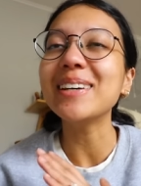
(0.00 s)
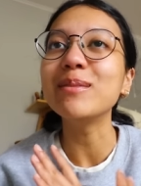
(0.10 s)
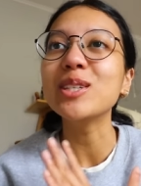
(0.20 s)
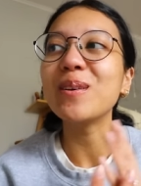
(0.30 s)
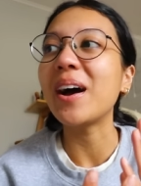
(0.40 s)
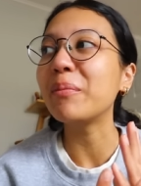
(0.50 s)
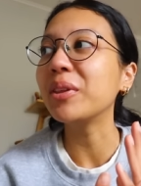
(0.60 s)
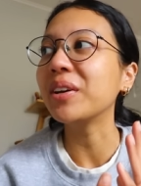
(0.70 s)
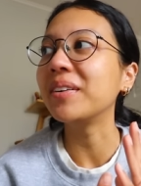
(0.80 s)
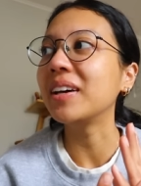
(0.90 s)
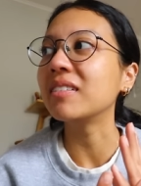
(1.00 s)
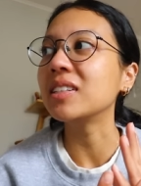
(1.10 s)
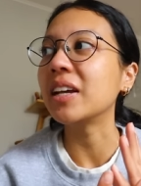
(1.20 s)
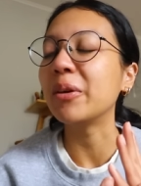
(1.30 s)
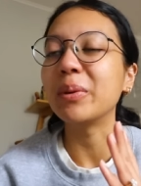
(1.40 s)
I'm so happy they're going out
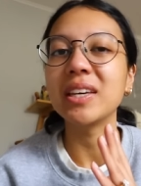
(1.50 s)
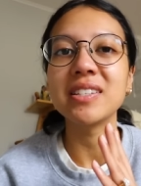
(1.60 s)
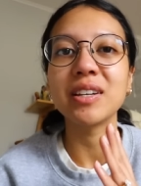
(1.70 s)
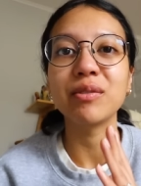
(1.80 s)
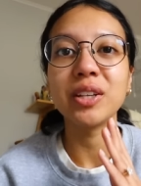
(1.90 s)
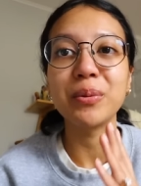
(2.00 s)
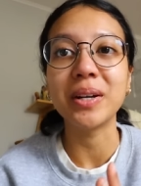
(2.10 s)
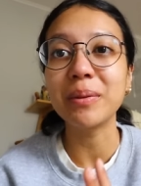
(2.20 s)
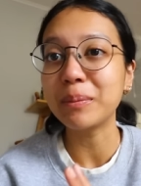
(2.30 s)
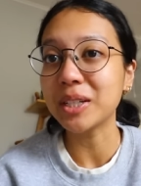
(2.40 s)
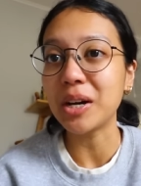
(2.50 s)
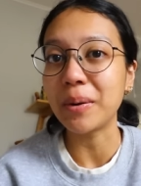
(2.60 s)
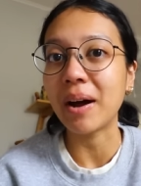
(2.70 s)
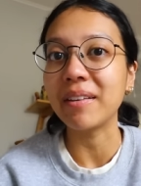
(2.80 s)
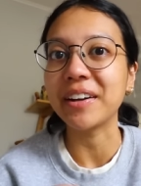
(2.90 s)
today because I really wanted them to
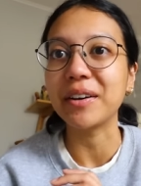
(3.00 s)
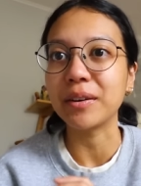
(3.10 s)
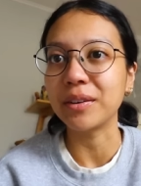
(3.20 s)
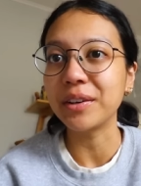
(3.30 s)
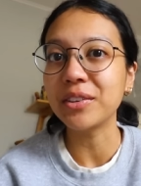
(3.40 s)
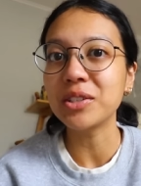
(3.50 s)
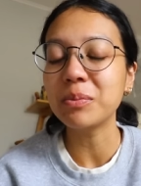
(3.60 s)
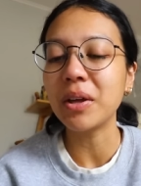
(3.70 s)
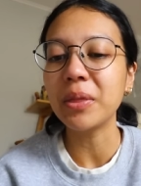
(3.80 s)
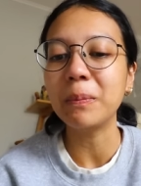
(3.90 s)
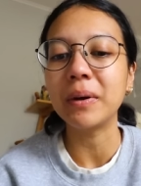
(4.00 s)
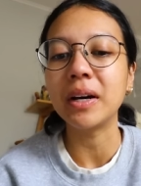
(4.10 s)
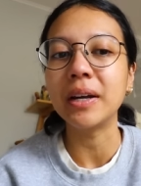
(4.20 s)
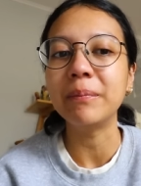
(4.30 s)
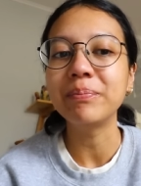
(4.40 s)
go out like earlier this month,
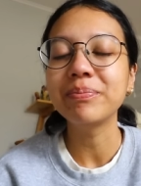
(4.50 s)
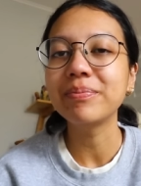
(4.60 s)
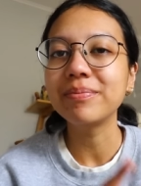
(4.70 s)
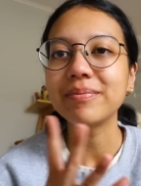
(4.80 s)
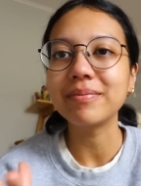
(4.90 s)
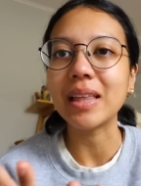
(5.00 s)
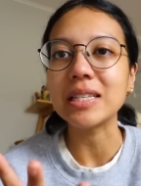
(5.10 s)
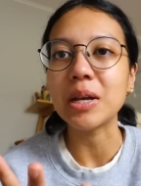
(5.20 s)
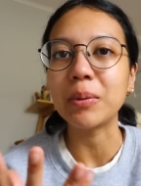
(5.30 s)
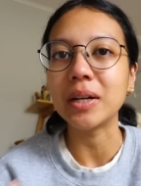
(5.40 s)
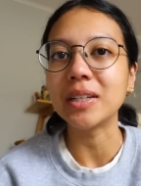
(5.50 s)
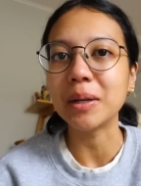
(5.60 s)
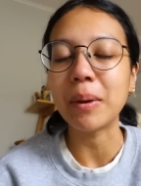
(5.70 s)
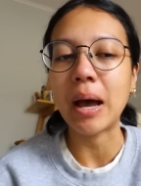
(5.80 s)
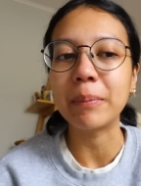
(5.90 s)
but that's not what ended
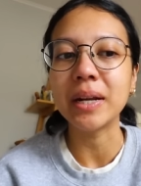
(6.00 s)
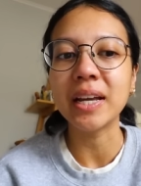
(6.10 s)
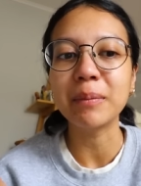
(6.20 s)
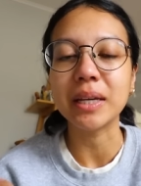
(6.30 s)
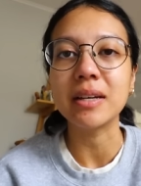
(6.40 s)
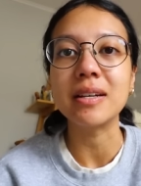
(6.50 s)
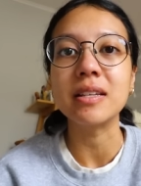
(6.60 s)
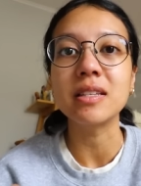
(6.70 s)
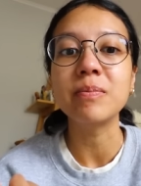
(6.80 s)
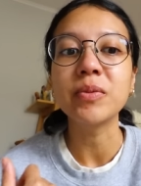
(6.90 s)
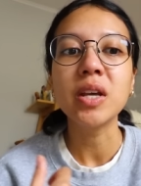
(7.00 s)
up happening because